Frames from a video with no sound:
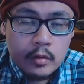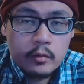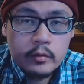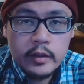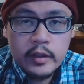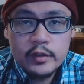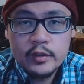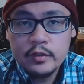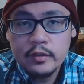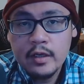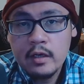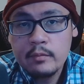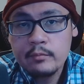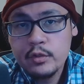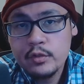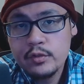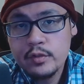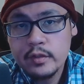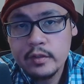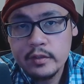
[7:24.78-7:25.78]
Okay, so now I'm
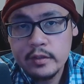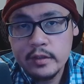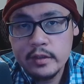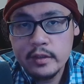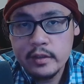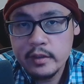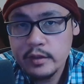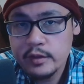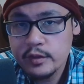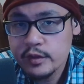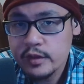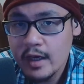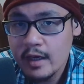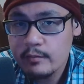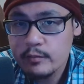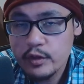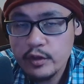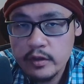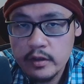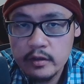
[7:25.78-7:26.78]
using the
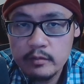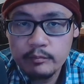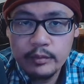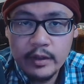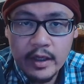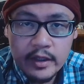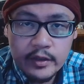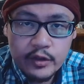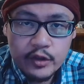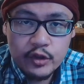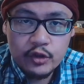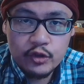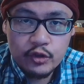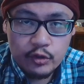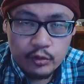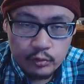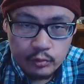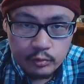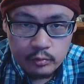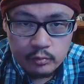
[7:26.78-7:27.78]
Samsung
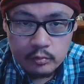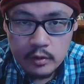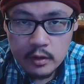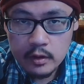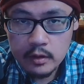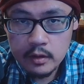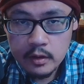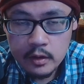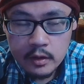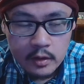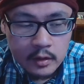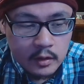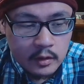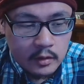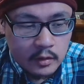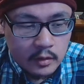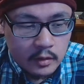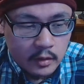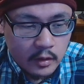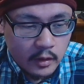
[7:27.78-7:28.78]
Buds2.
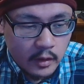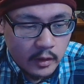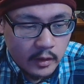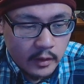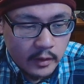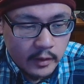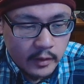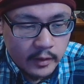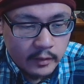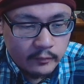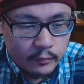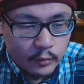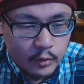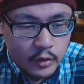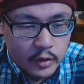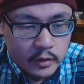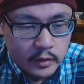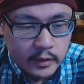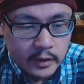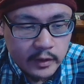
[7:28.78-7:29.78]

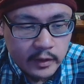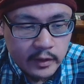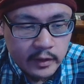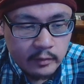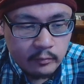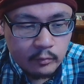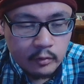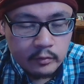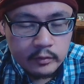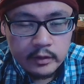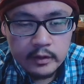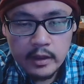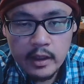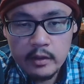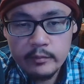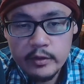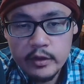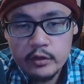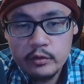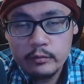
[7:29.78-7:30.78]
Unfortunately, it won't
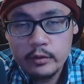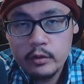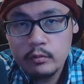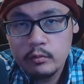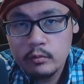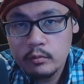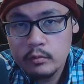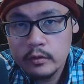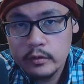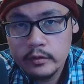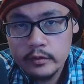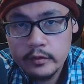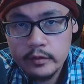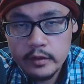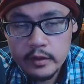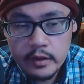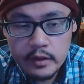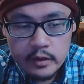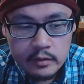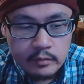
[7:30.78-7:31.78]
allow me to record
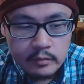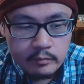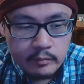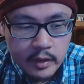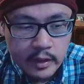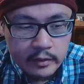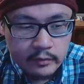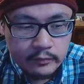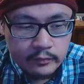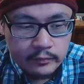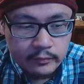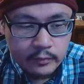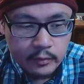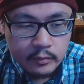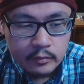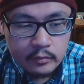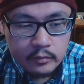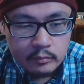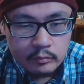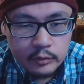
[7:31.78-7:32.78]
the
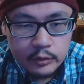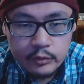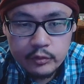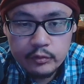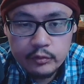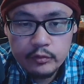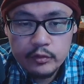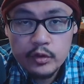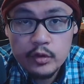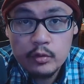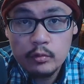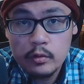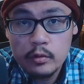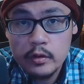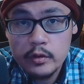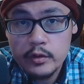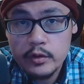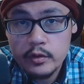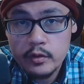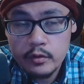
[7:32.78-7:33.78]
microphone Bluetooth
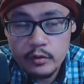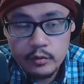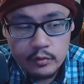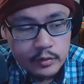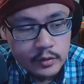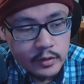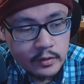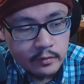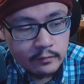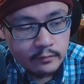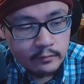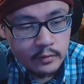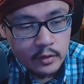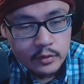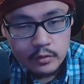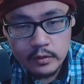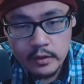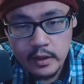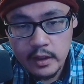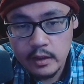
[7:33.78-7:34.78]
source using the
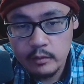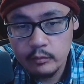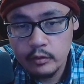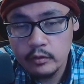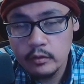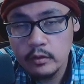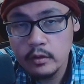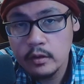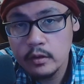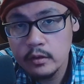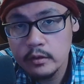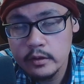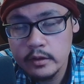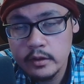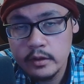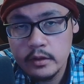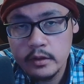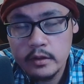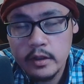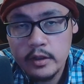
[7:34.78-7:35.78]
frontal camera on
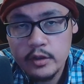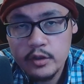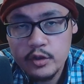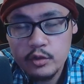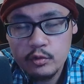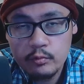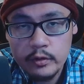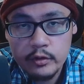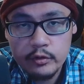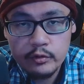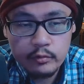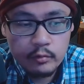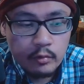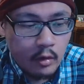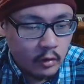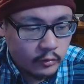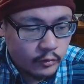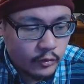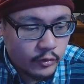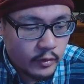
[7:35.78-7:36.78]
the S22
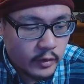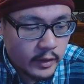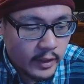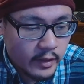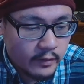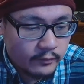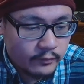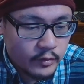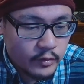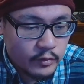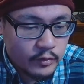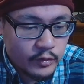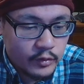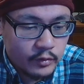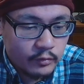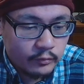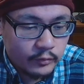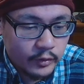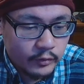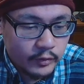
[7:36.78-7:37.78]
Ultra. I have to use
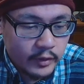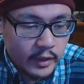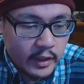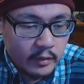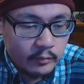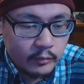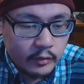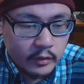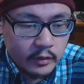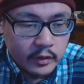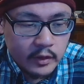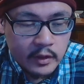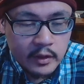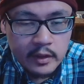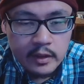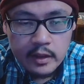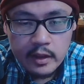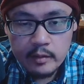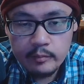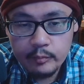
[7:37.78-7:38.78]
the rear camera
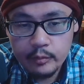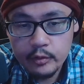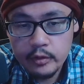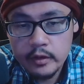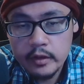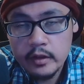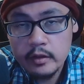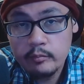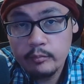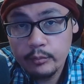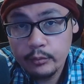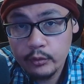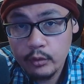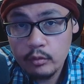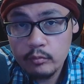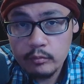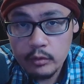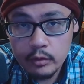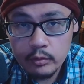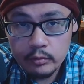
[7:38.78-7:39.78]
and put it in
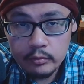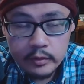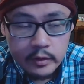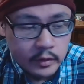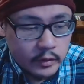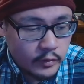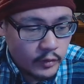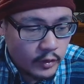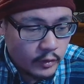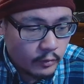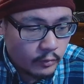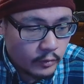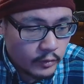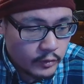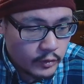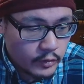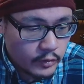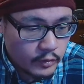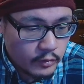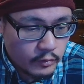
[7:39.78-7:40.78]
Pro mode in
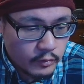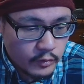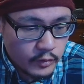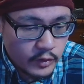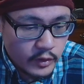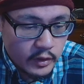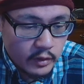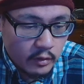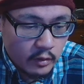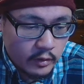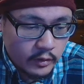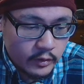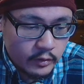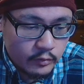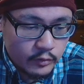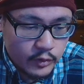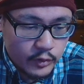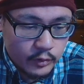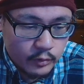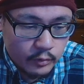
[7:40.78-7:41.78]
order to use the
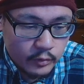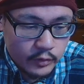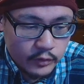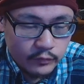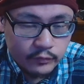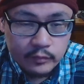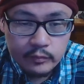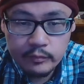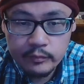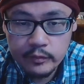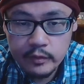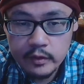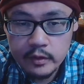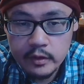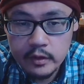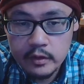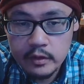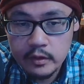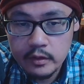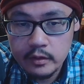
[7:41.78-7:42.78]
audio source from
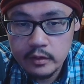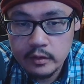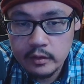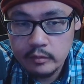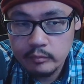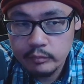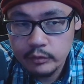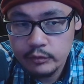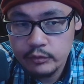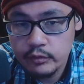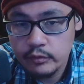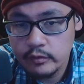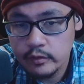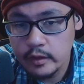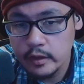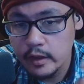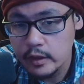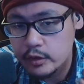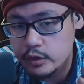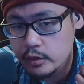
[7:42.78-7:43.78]
the
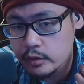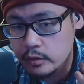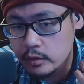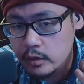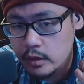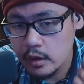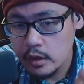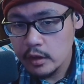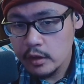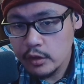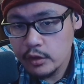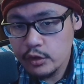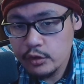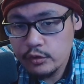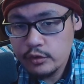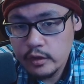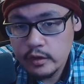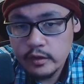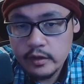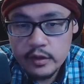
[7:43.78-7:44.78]
Bluetooth connection
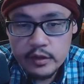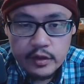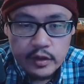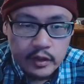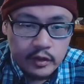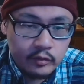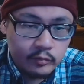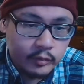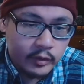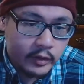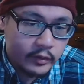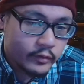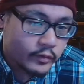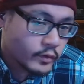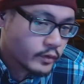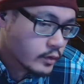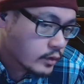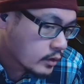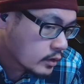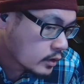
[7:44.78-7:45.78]
using these
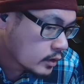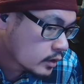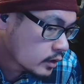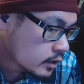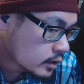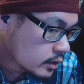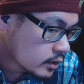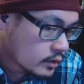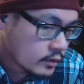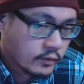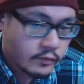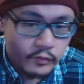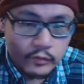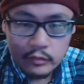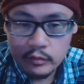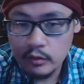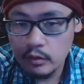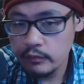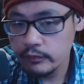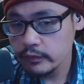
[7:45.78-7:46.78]
earbuds.
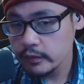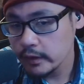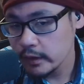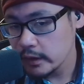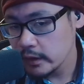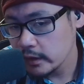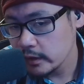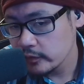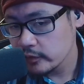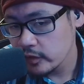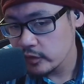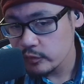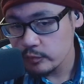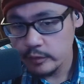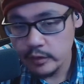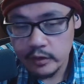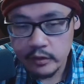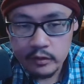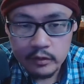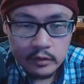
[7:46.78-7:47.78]
So hopefully it sounds
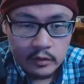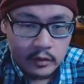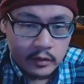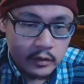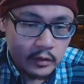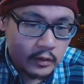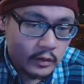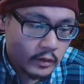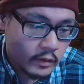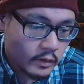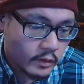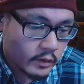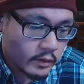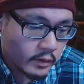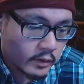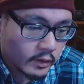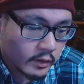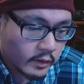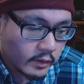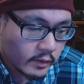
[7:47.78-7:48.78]
pretty good.
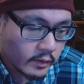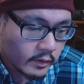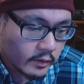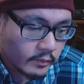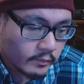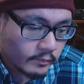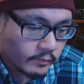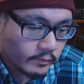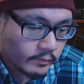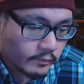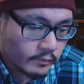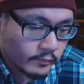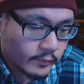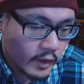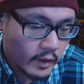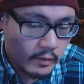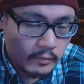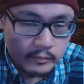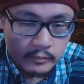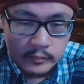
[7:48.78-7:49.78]

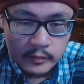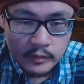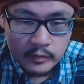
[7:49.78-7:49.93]
Yeah.